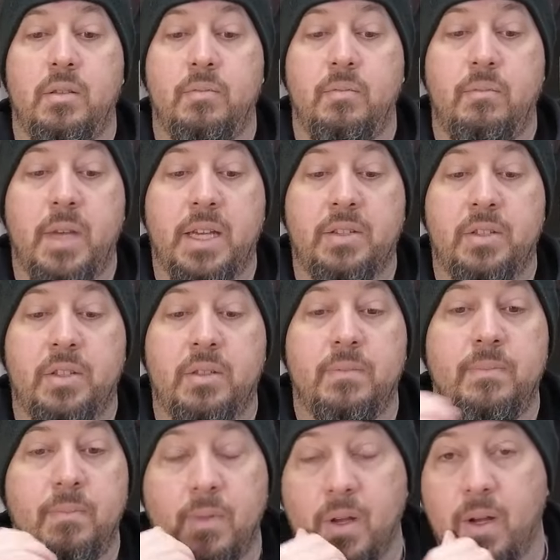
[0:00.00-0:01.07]
metal
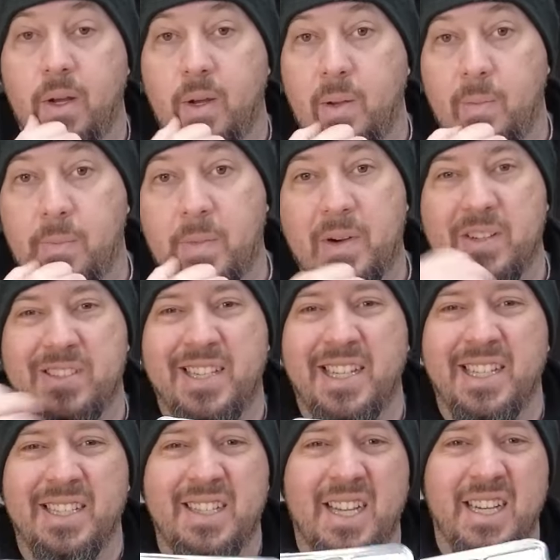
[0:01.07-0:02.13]
or
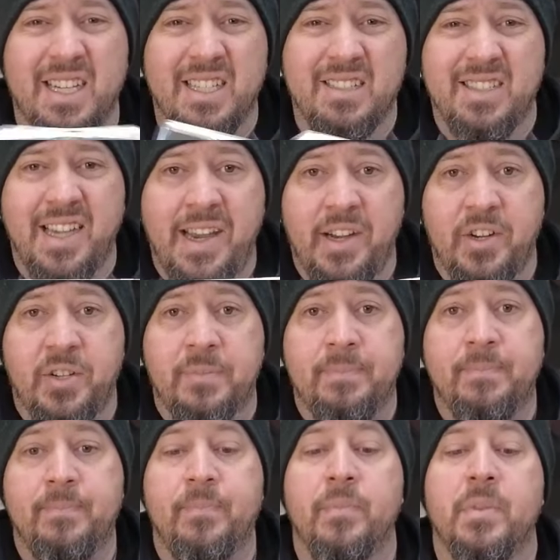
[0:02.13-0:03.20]
tin kind of container.
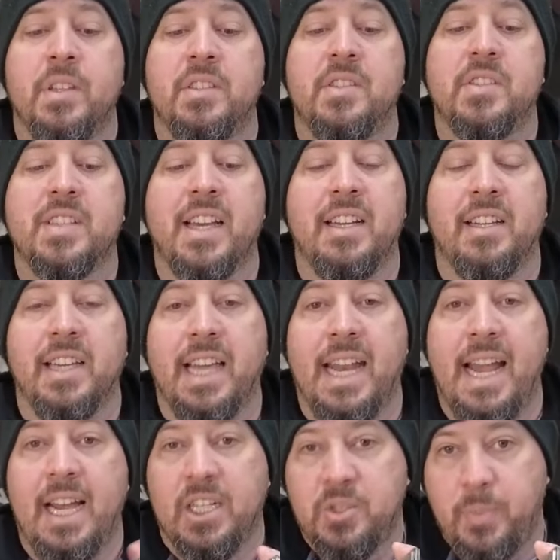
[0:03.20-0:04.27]
This is kind of like an
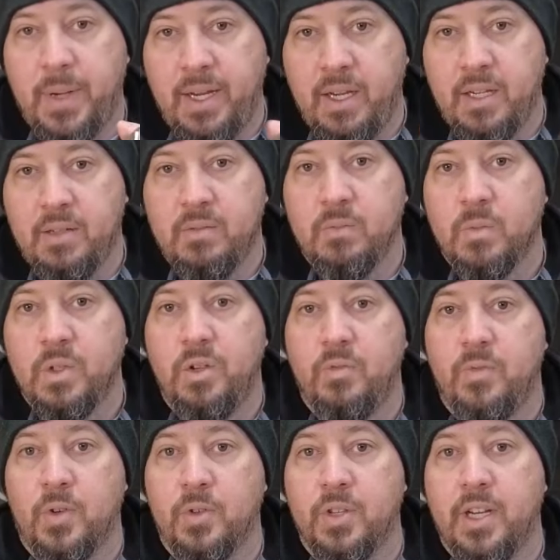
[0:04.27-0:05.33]
ash pan when you
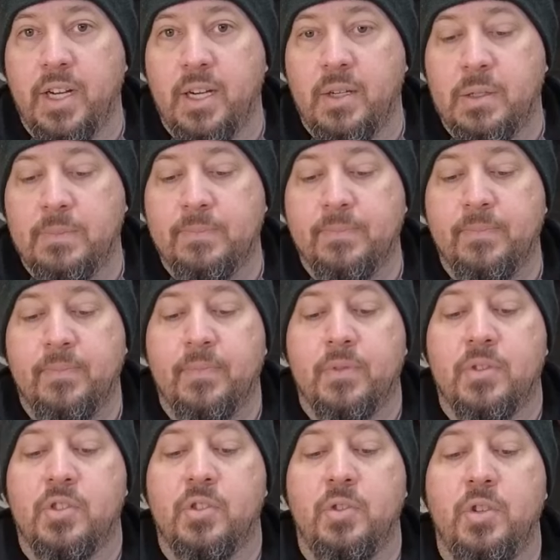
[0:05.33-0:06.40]
fold it out.
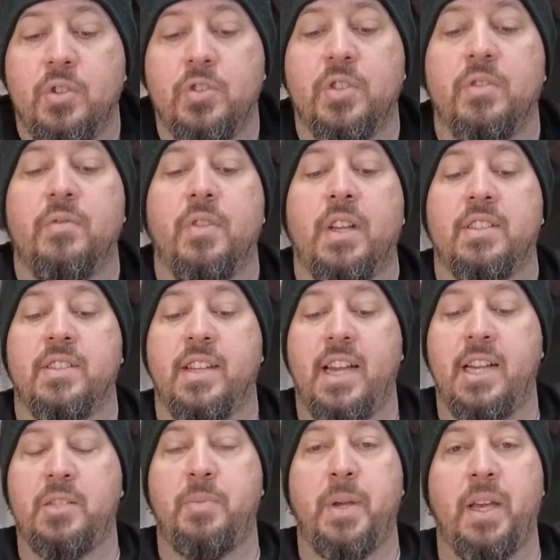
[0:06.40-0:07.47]
So you'd use it as an
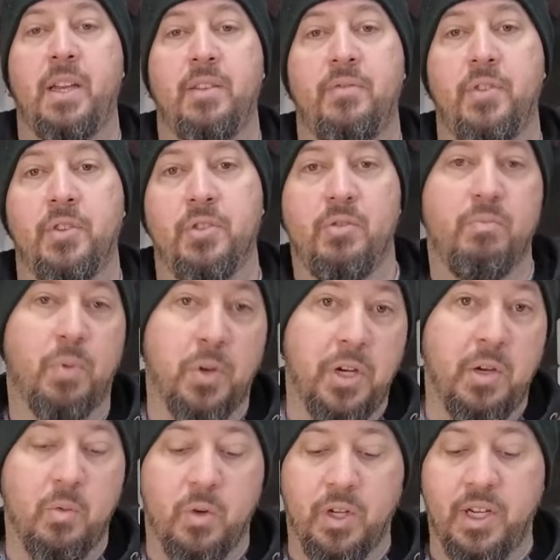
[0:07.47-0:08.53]
ash pan if you're
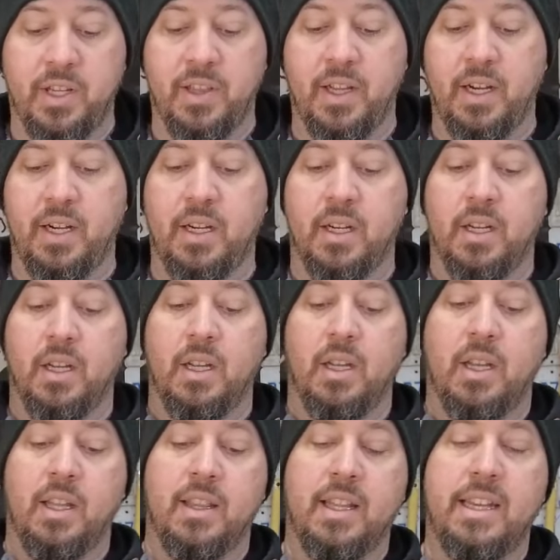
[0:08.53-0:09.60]
putting wood in there.
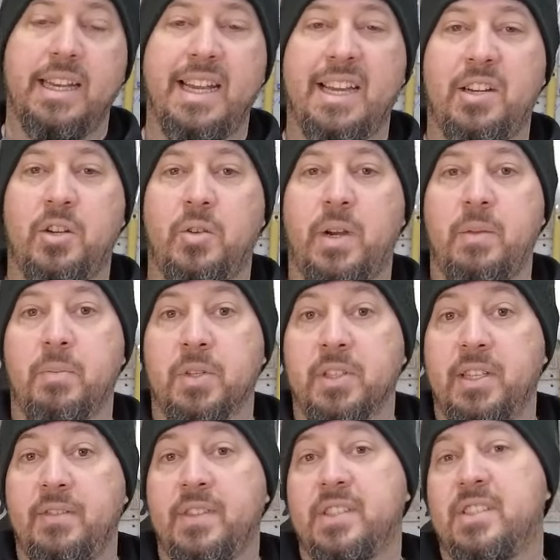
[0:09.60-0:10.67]
The Nano, I
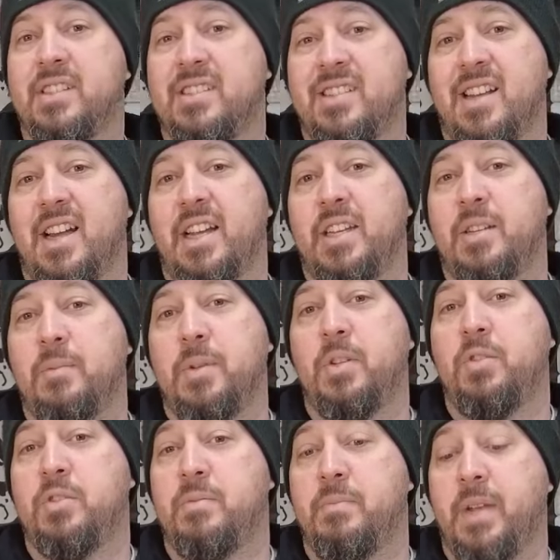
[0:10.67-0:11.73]
believe, is designed to be
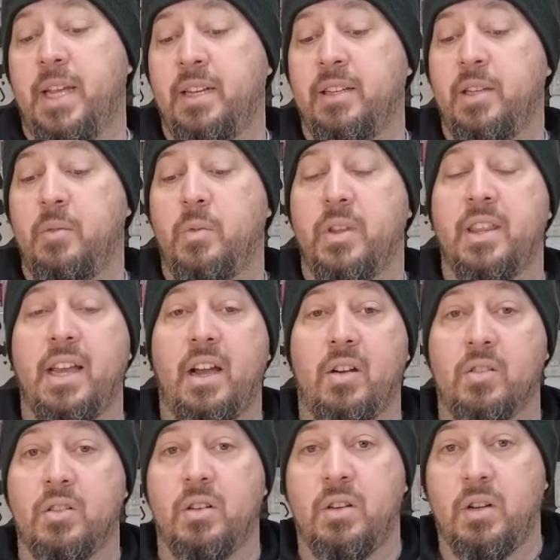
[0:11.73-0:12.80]
used mainly with
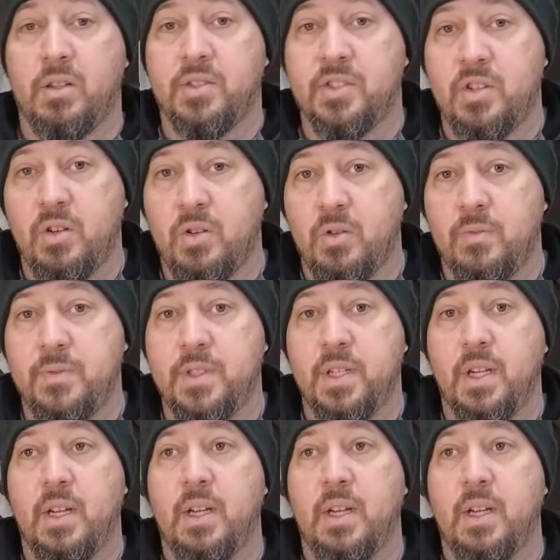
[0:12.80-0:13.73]
alcohol stoves,